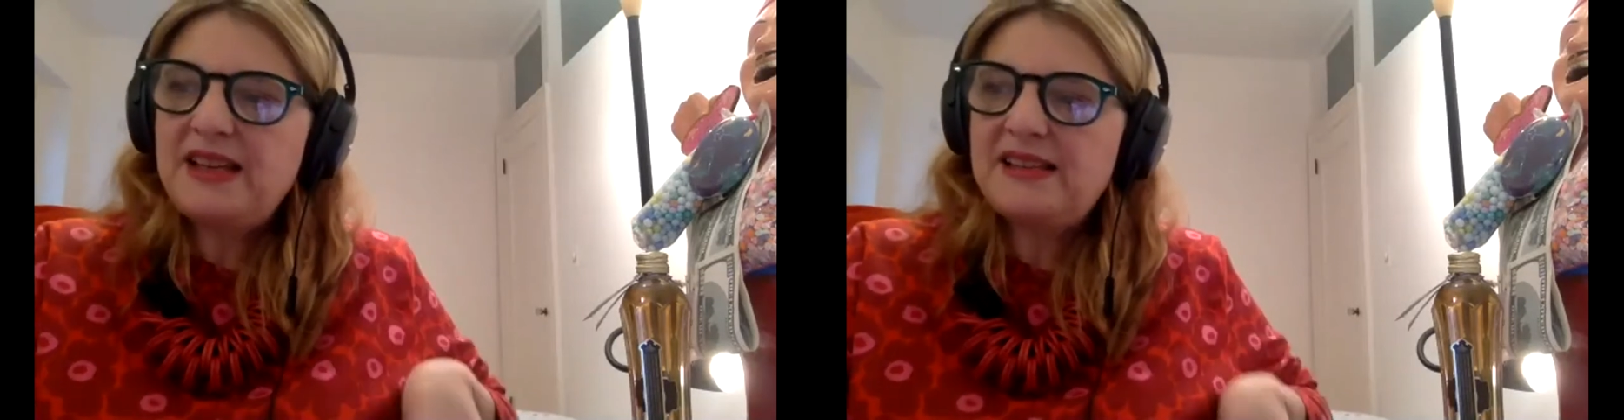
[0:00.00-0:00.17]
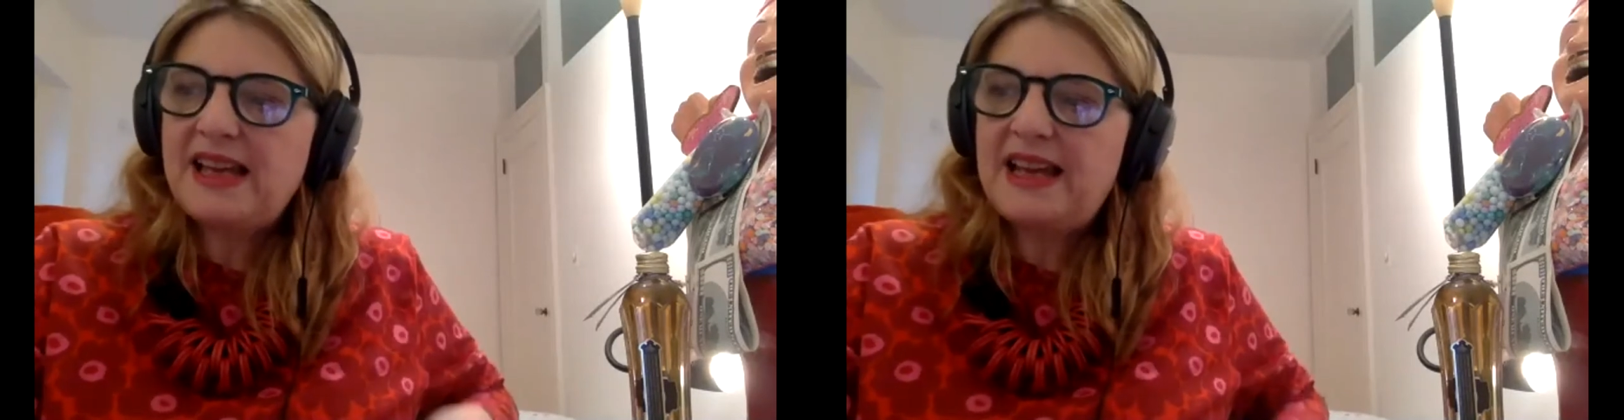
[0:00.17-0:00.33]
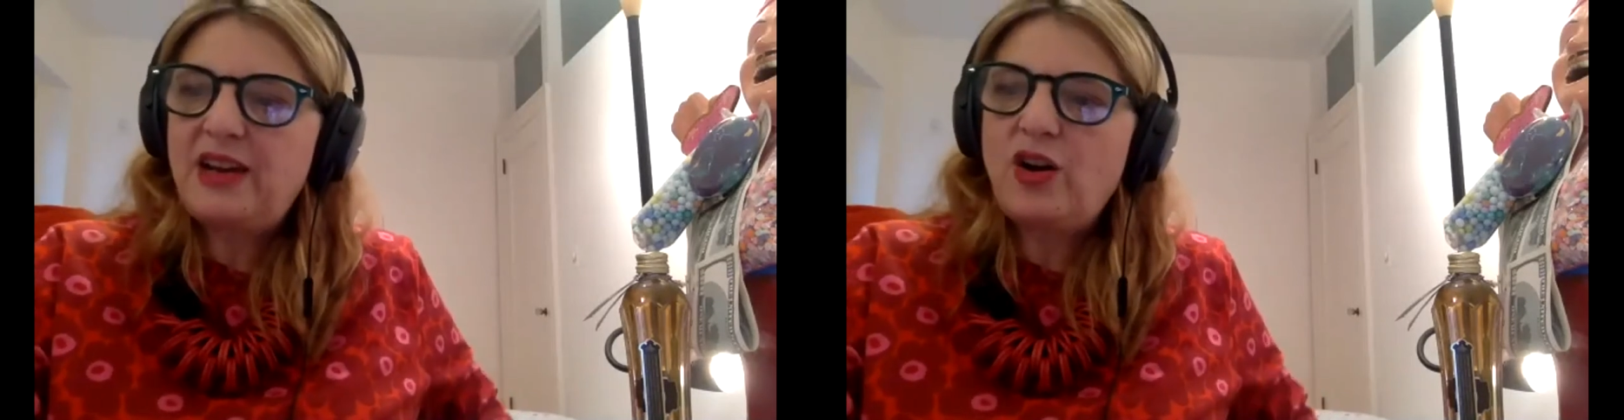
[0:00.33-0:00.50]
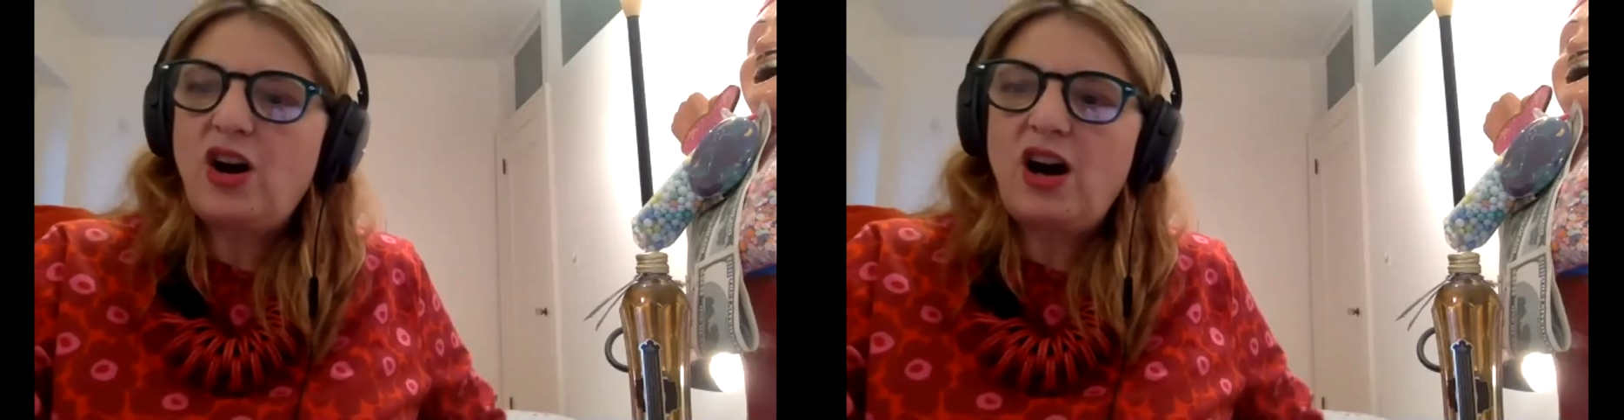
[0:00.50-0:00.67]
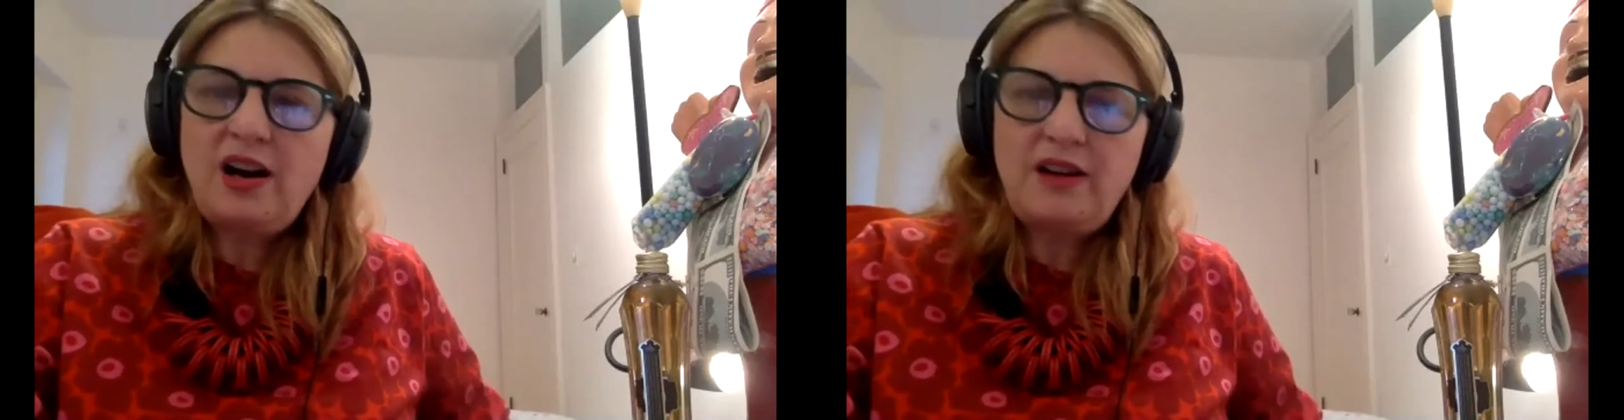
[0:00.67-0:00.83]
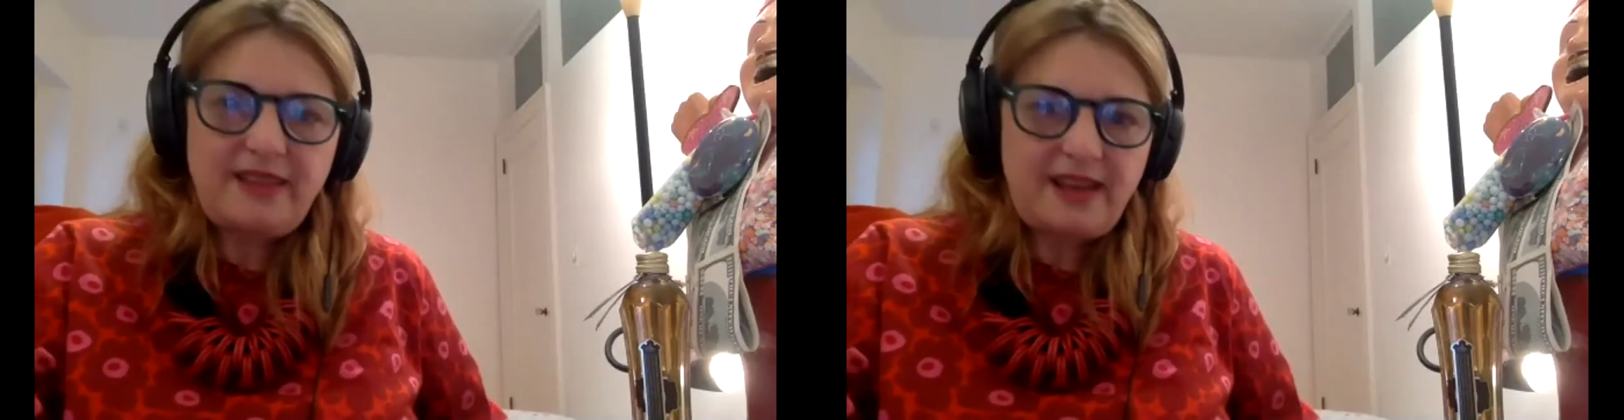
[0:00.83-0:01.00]
they stand in
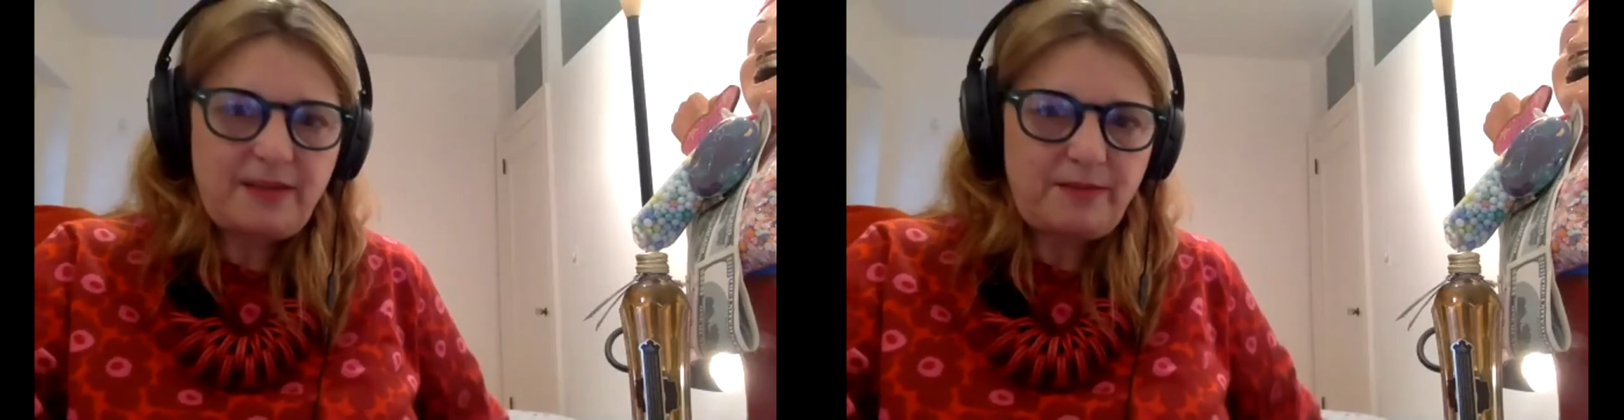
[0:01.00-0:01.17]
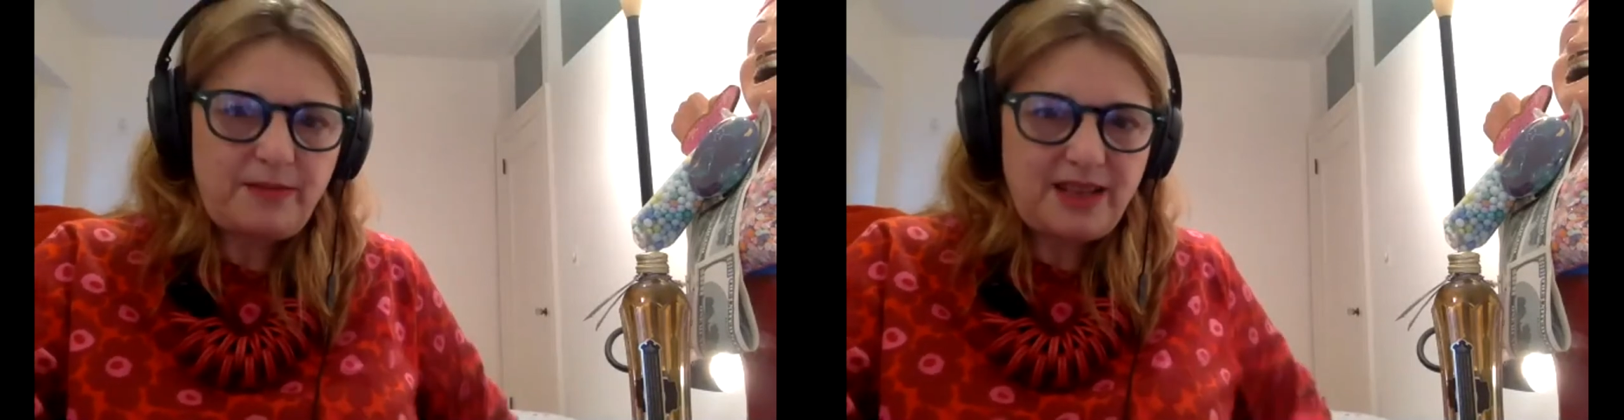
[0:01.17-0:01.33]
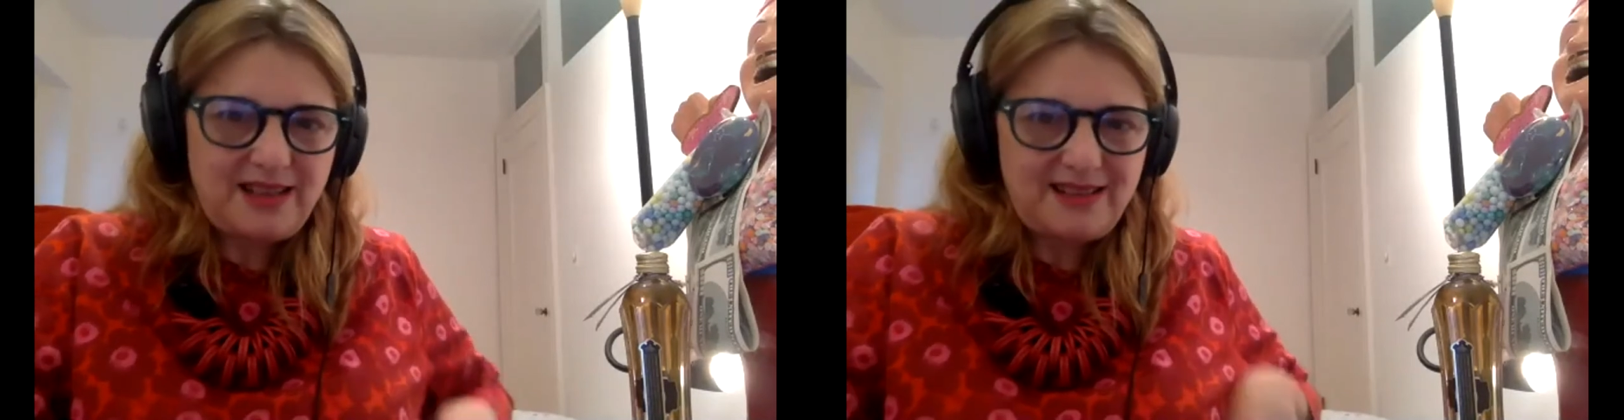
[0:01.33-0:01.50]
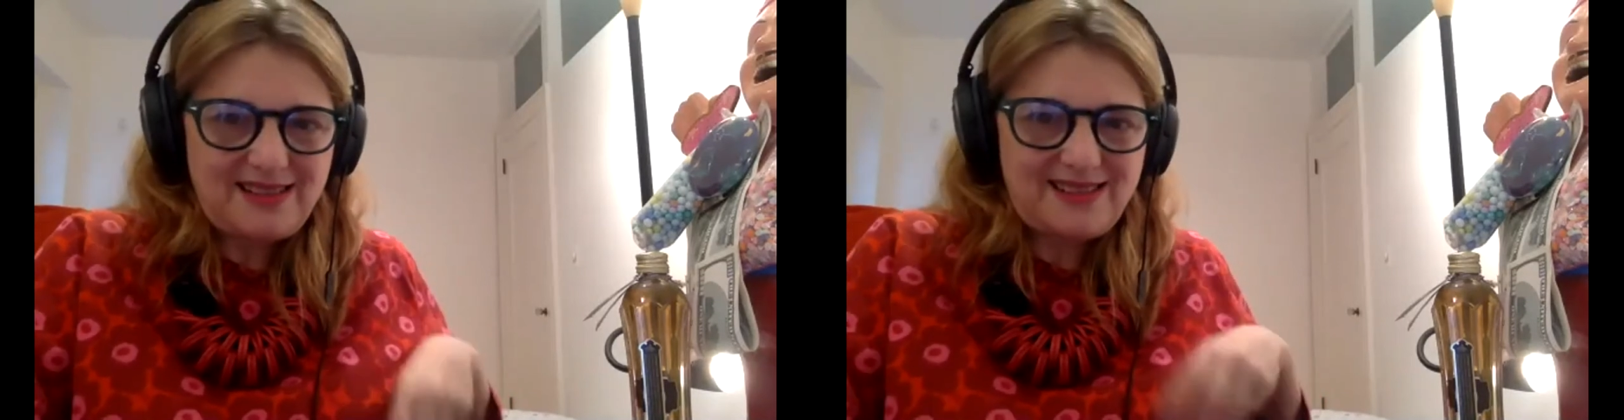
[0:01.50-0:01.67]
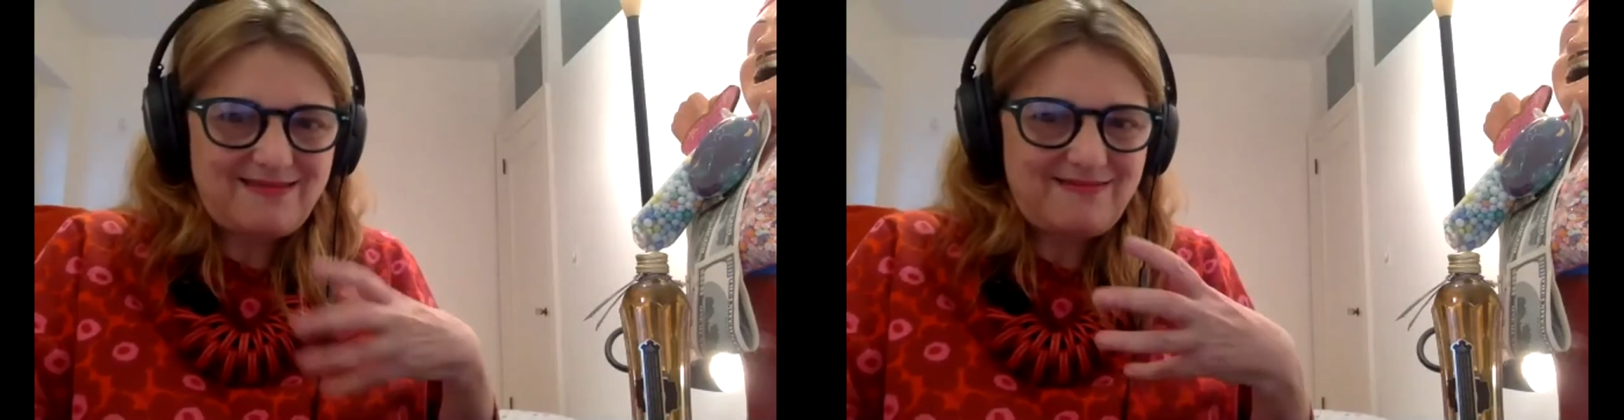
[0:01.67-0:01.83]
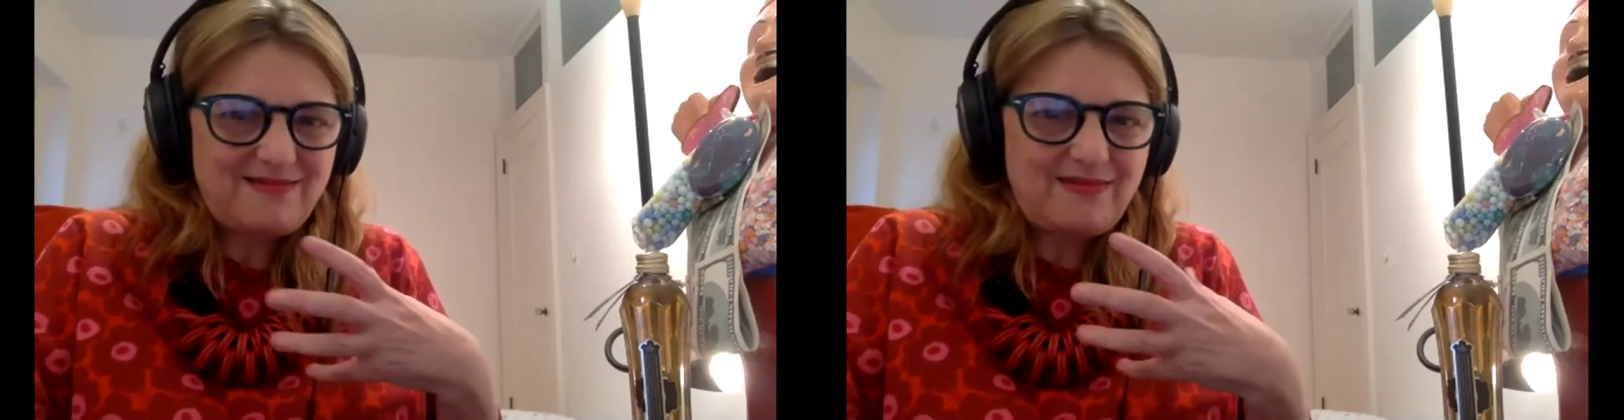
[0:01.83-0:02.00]
awe of him because